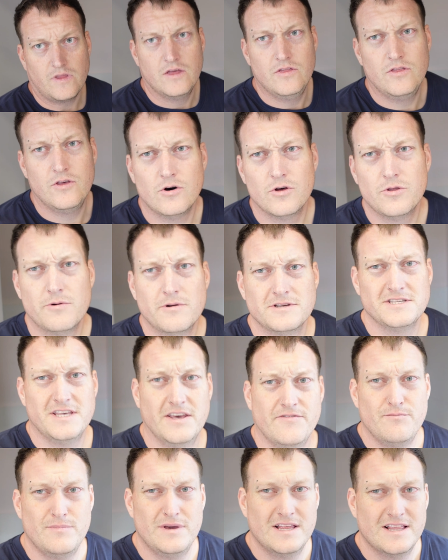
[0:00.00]
The old one was
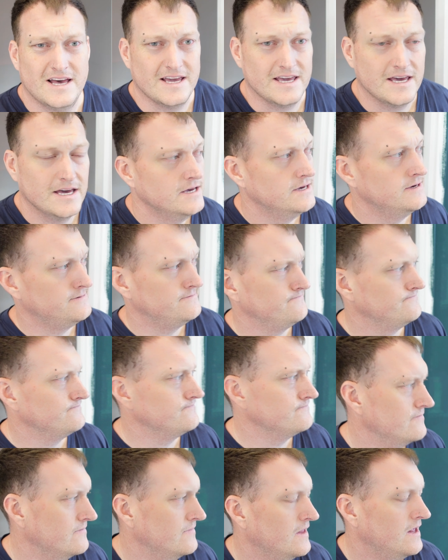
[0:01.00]
giving me like
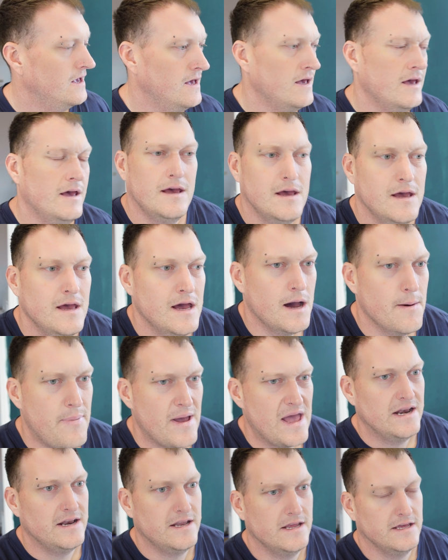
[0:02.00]

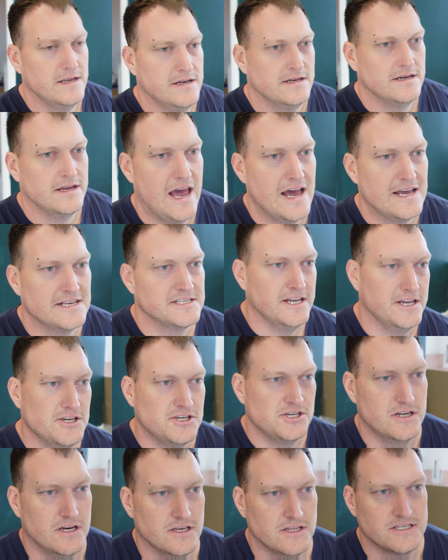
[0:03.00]
abandoned gas
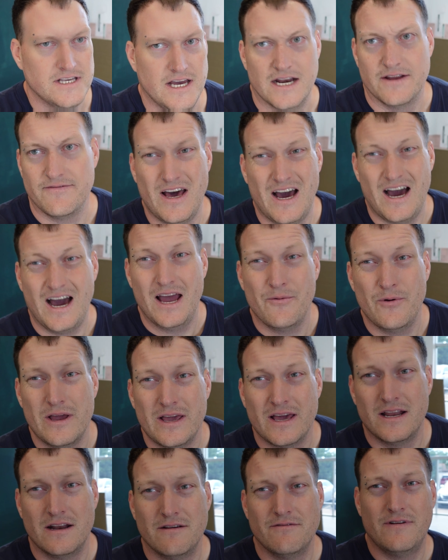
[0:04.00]
station on the side of the highway
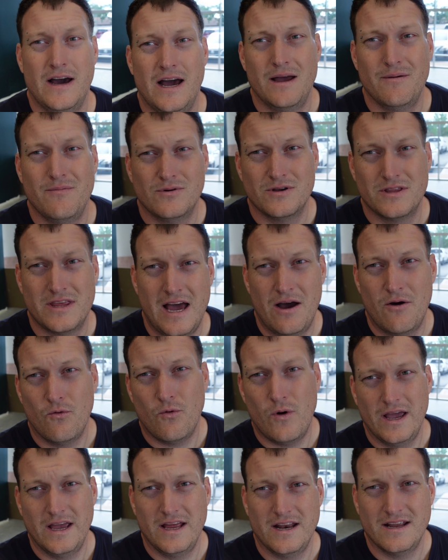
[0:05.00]
kind of vibe with how
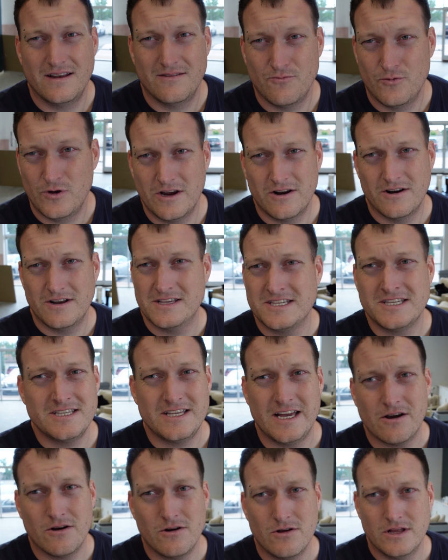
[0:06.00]
white and weird and
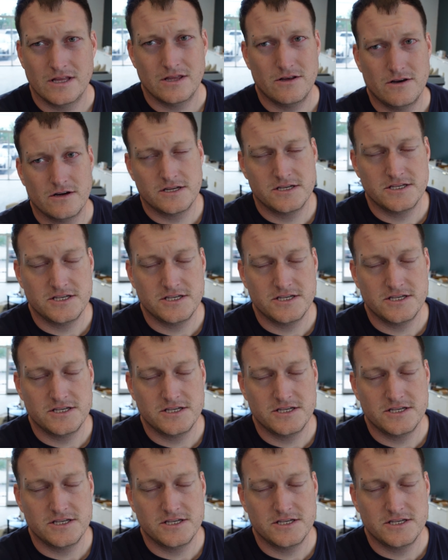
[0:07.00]
sterile it looked.